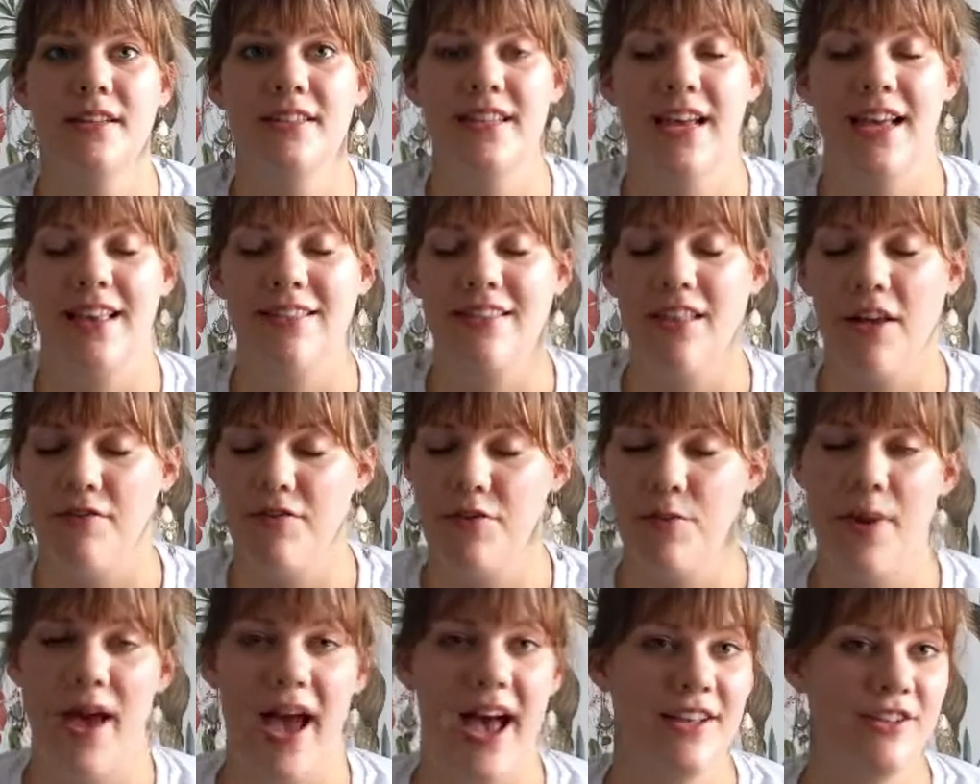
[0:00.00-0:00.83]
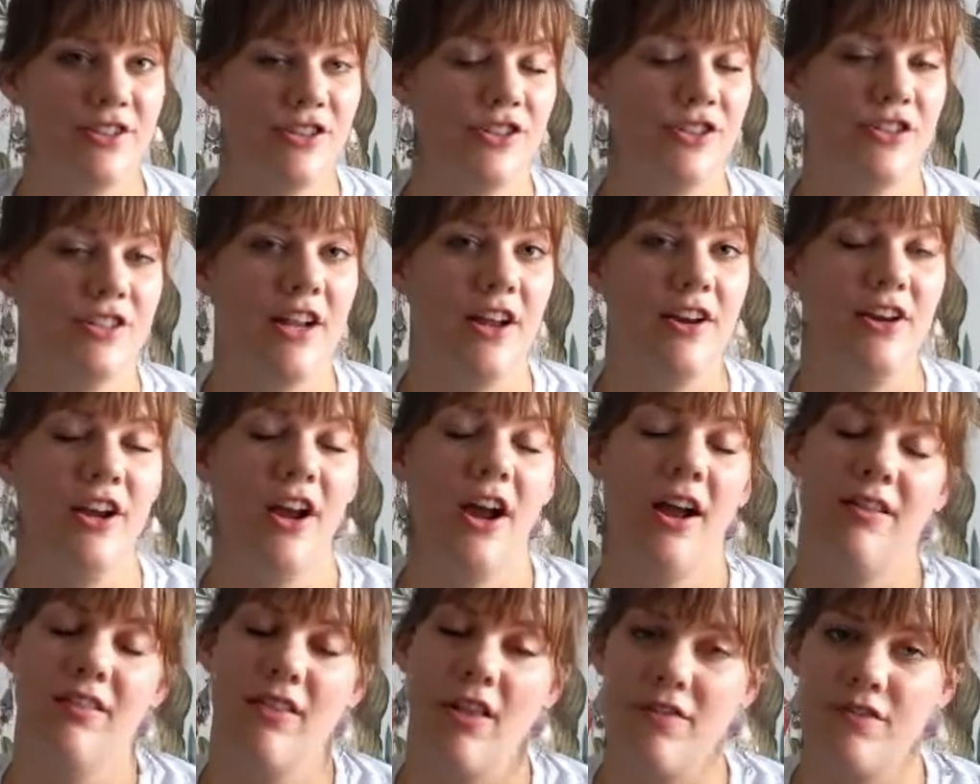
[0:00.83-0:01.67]
So I love the pastors down
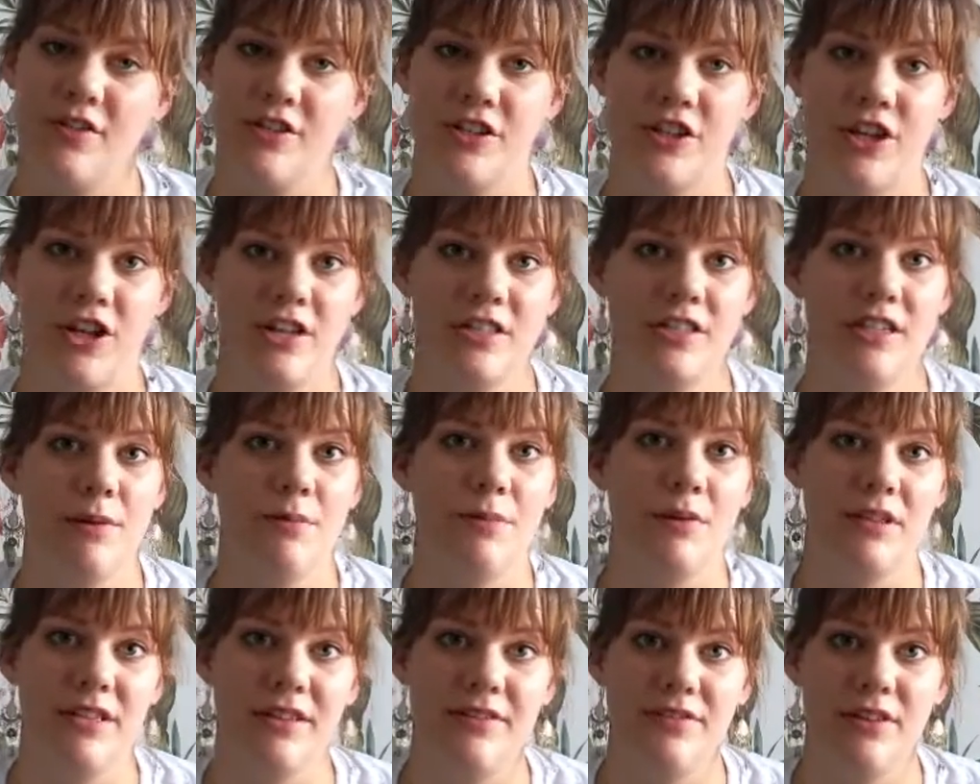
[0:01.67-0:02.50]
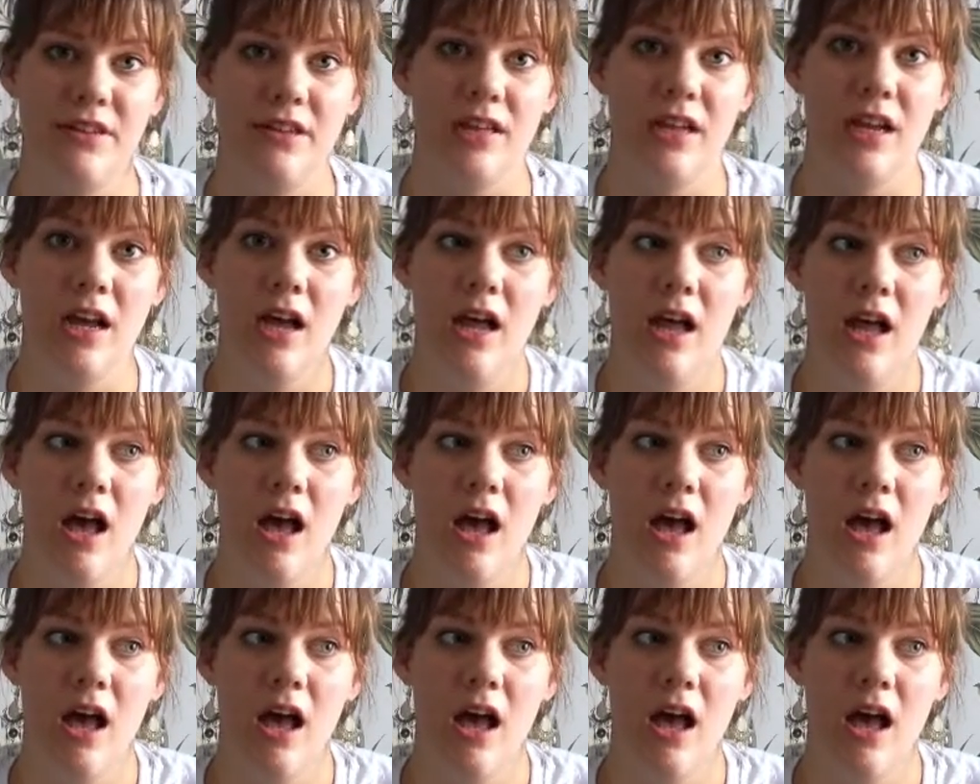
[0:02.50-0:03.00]
here. I love the church. I believe in